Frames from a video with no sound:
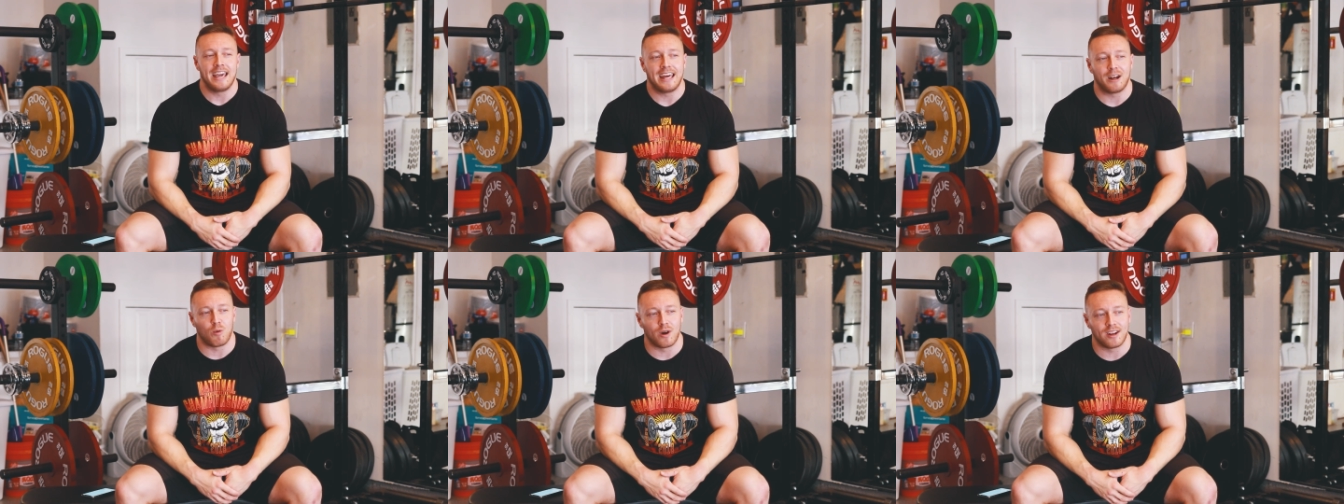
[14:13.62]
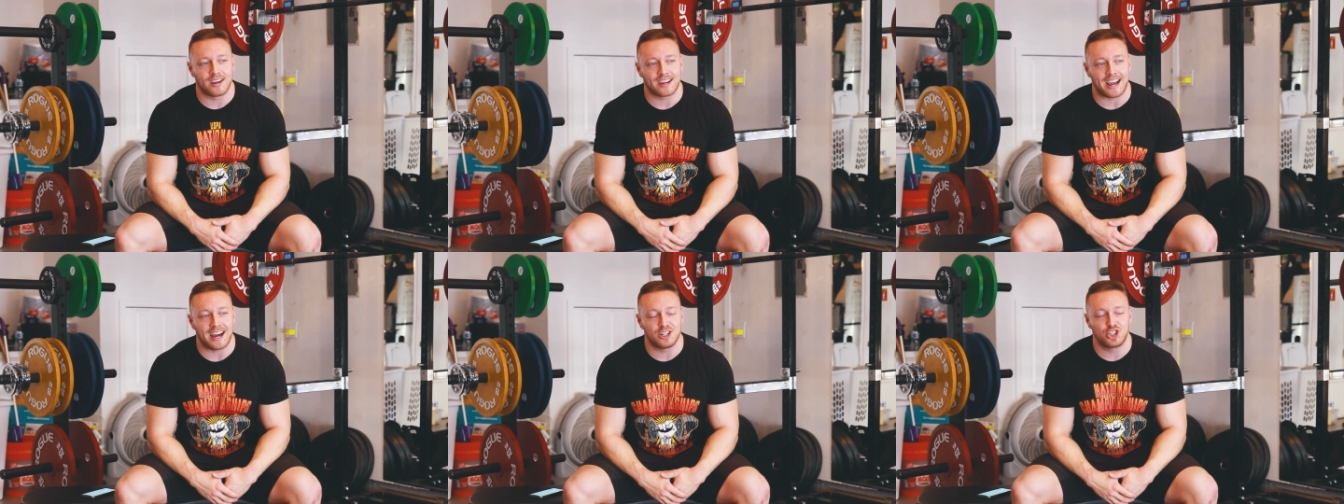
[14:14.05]
and I want to
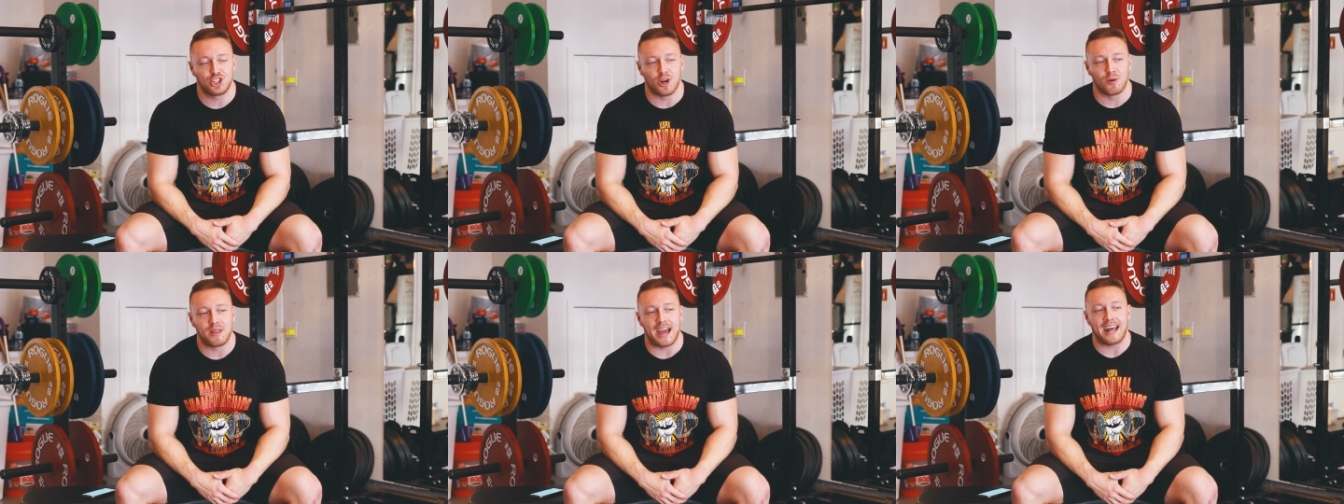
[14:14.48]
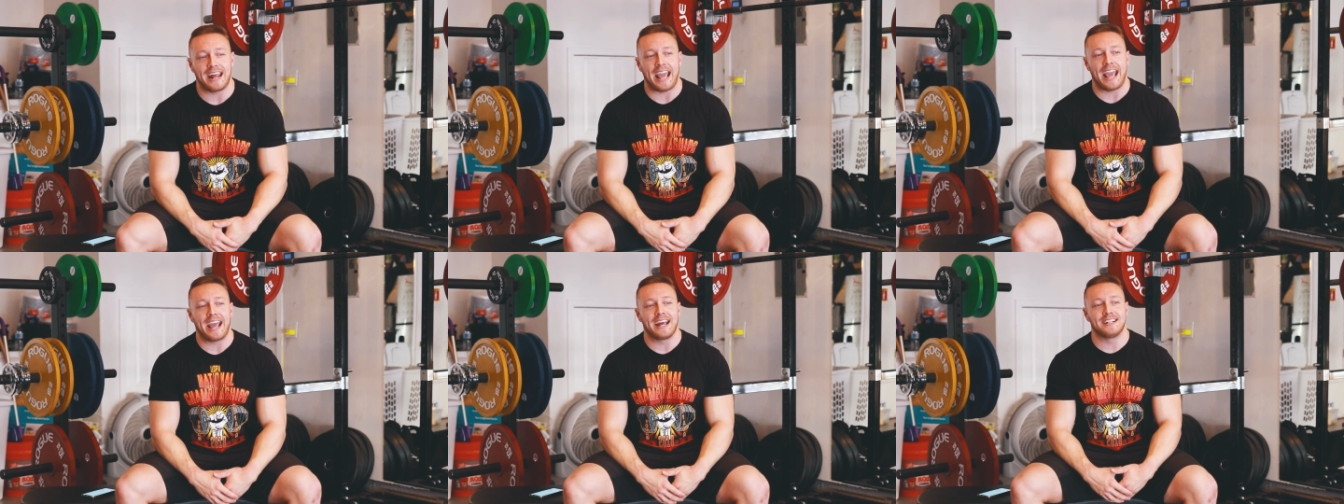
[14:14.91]
kind of show that.
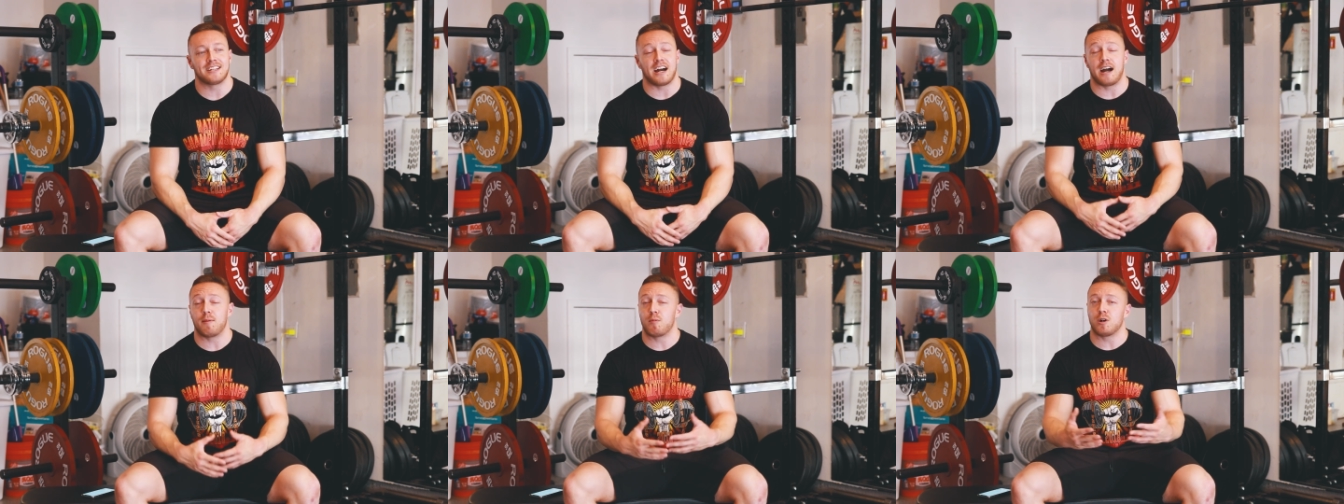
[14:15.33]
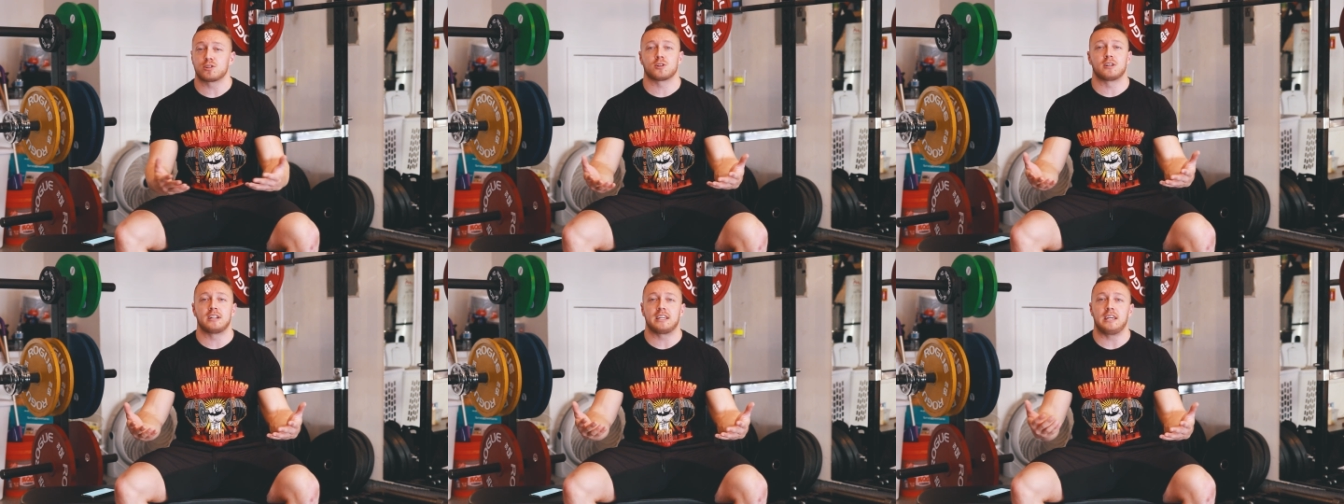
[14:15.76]
And I'm
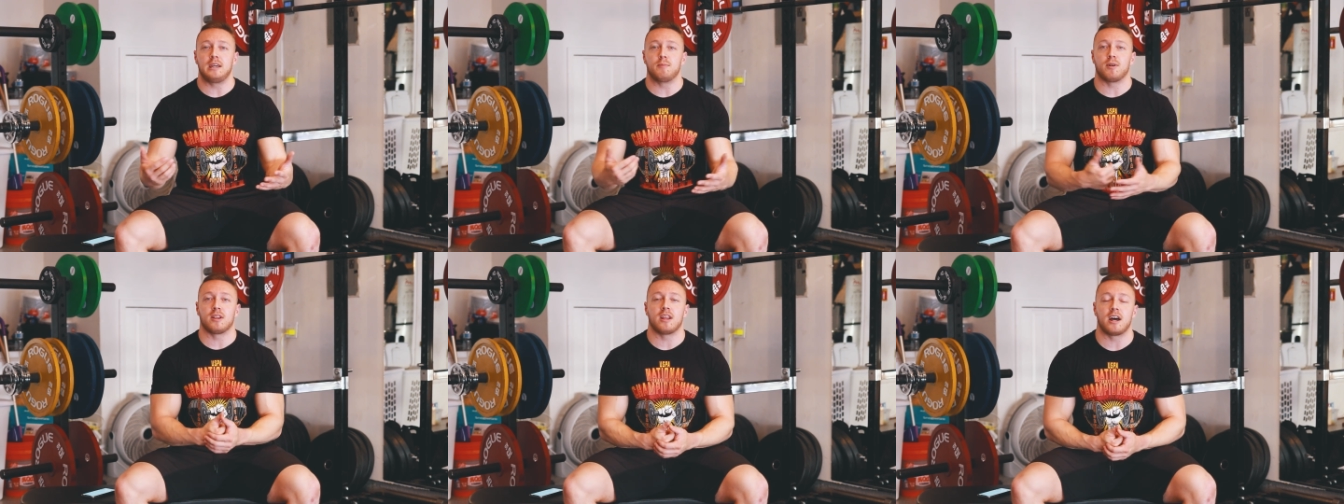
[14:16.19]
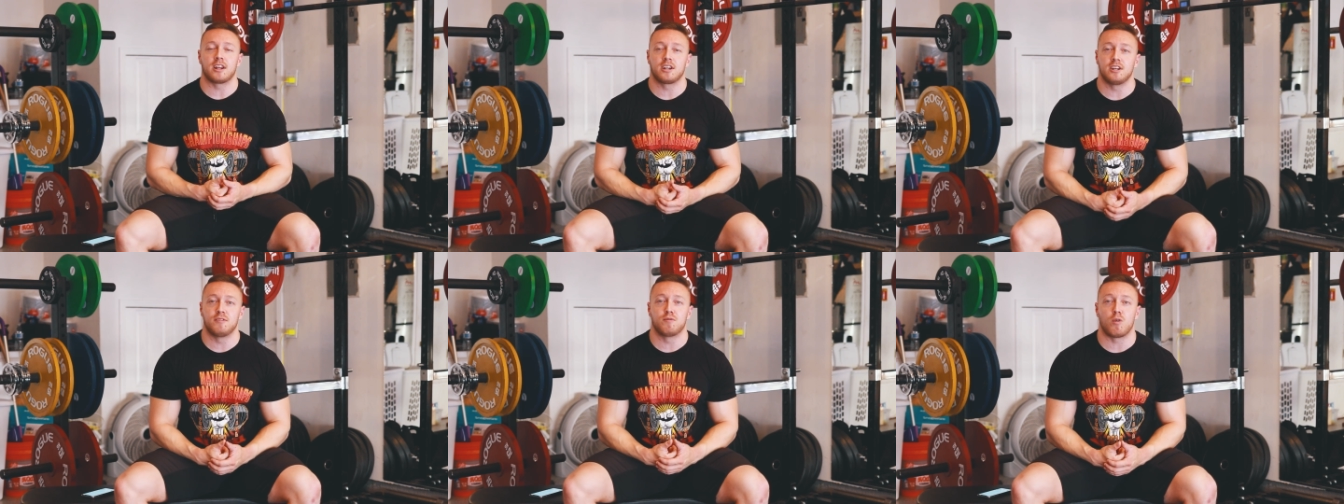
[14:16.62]
also going to keep a lot of
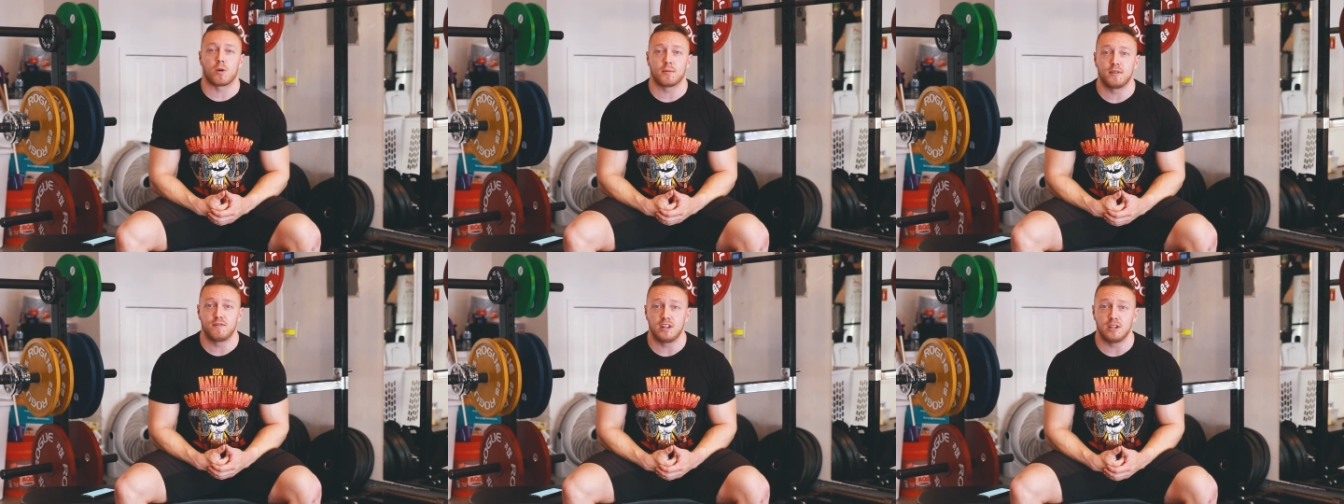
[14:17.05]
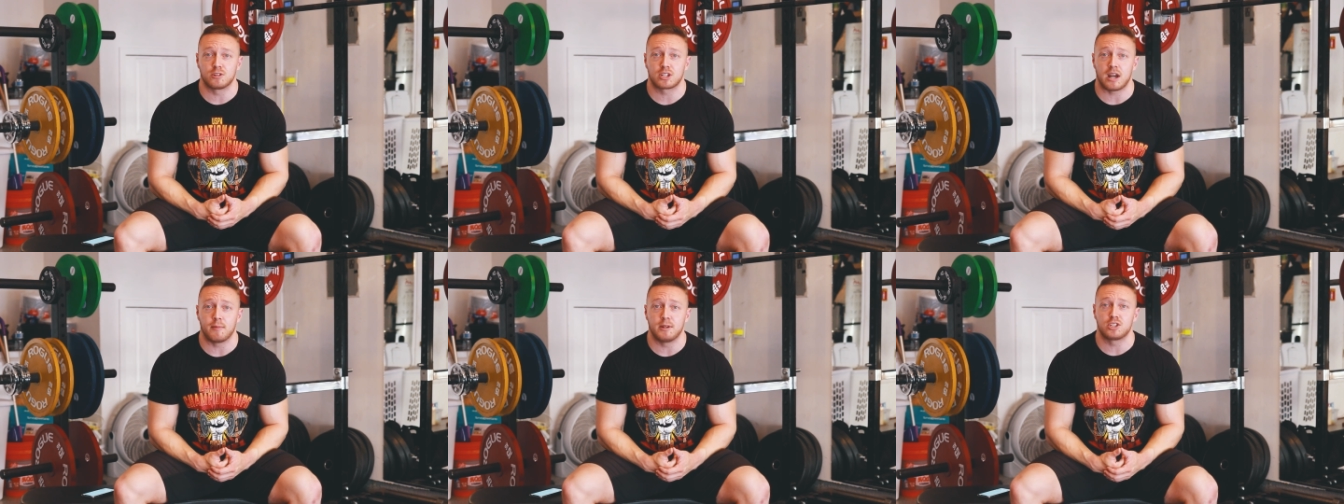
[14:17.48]
good informative
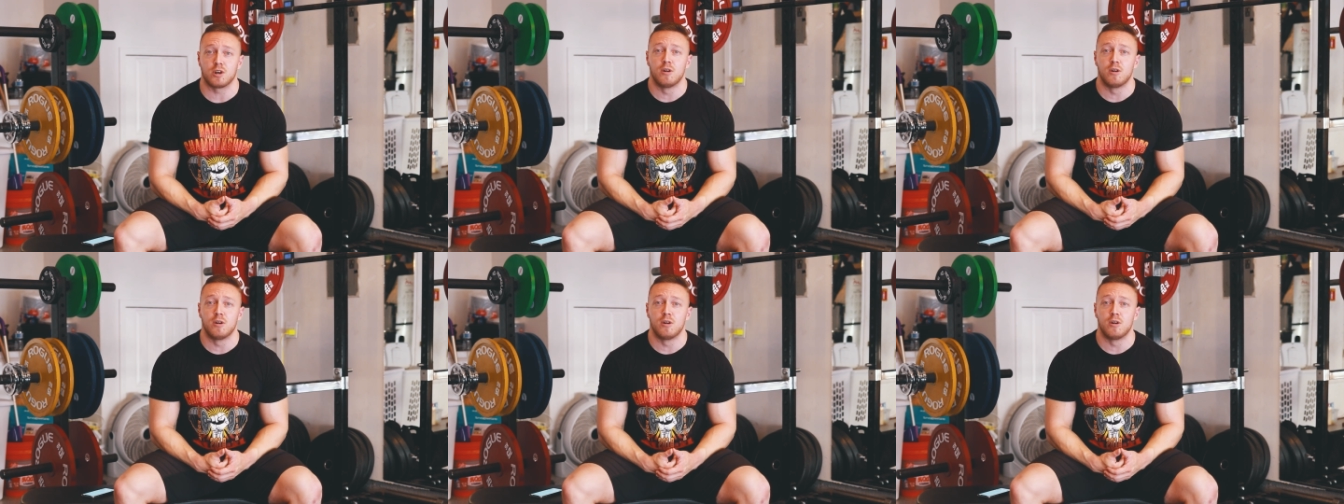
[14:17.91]
videos coming.